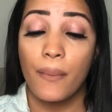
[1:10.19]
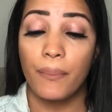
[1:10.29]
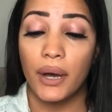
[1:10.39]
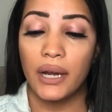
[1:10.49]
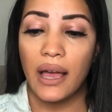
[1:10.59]

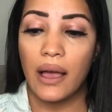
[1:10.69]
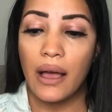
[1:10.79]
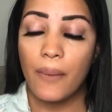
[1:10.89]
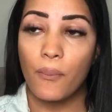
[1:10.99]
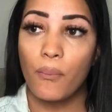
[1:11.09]
But
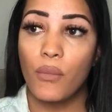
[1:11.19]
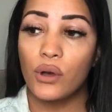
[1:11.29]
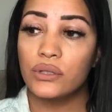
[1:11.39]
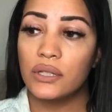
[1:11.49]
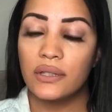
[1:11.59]

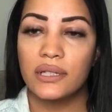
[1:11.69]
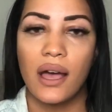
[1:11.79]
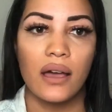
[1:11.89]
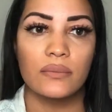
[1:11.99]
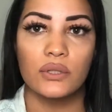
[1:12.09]
most of the
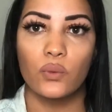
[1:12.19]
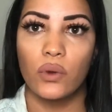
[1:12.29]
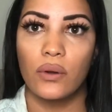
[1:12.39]
times,